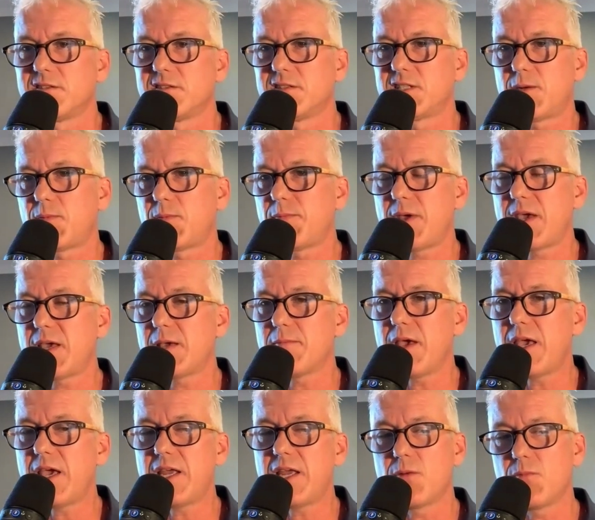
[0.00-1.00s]
someone being
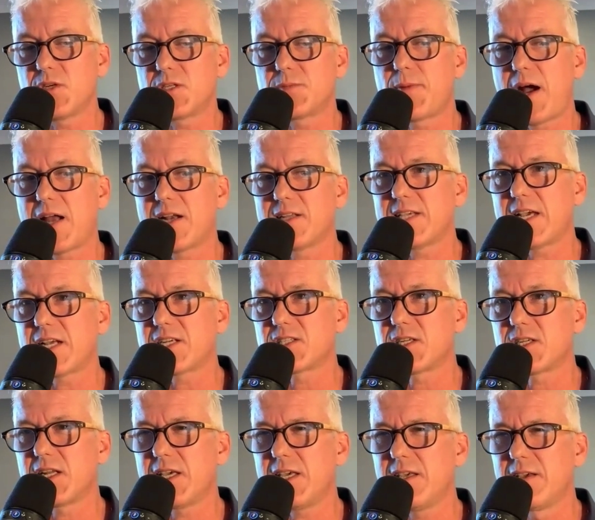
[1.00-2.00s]
mean and which part is
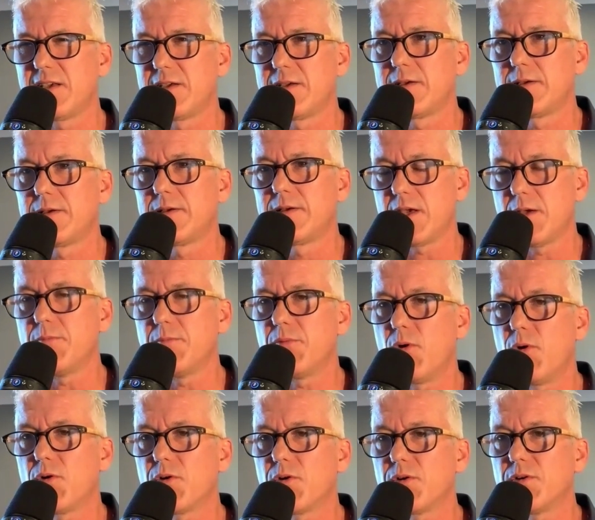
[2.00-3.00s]
actually
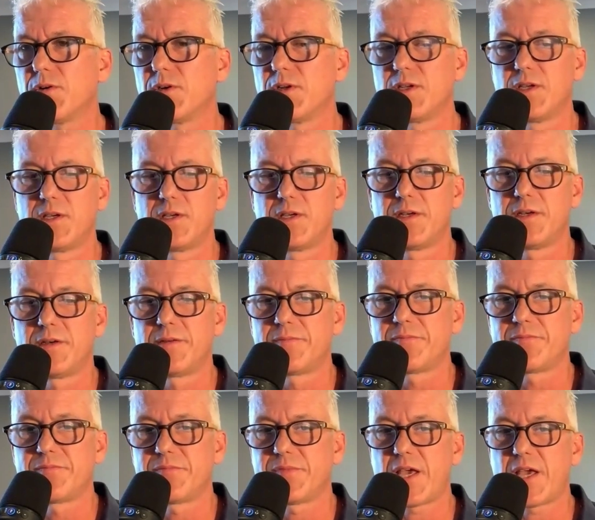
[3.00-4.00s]
important.
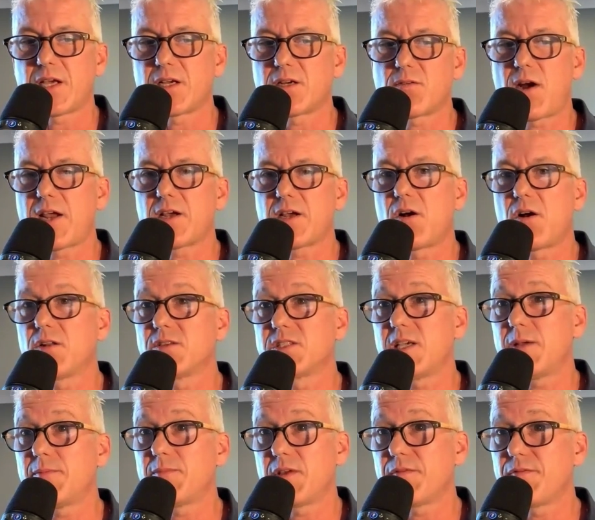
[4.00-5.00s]
That great
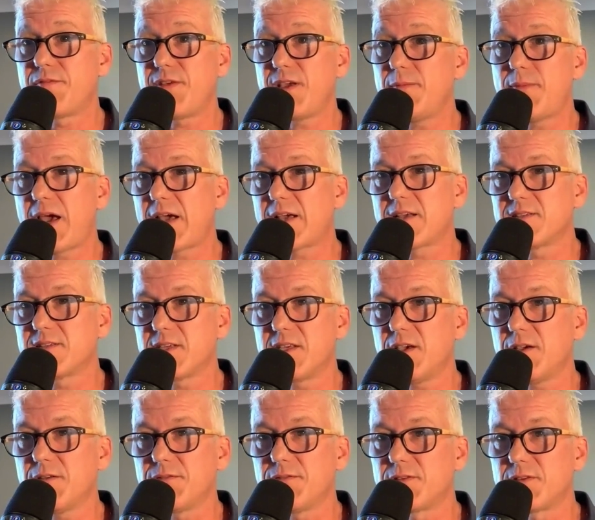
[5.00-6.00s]
concept that feedback is a
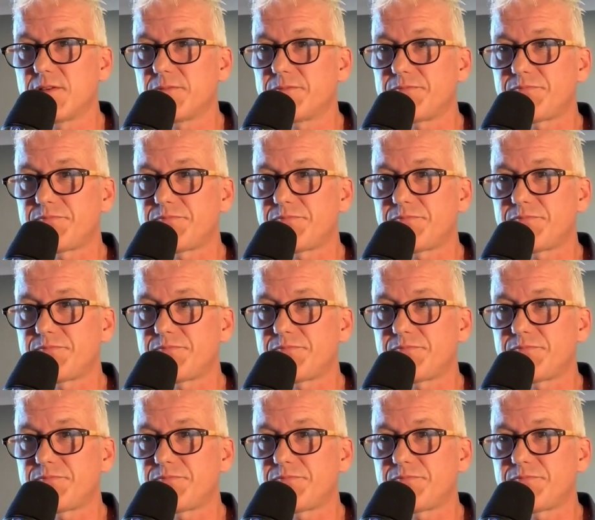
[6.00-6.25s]
gift.